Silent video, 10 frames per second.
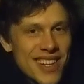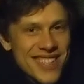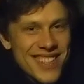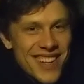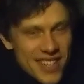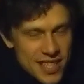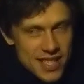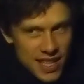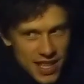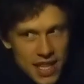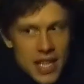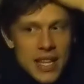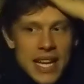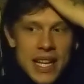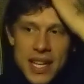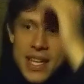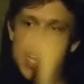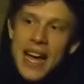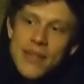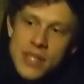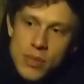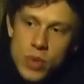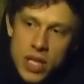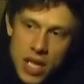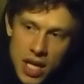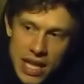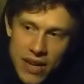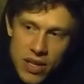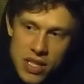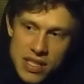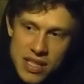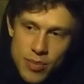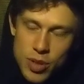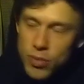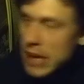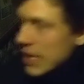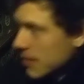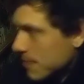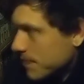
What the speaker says: You just gotta like have someone allow you to sleep in their bed.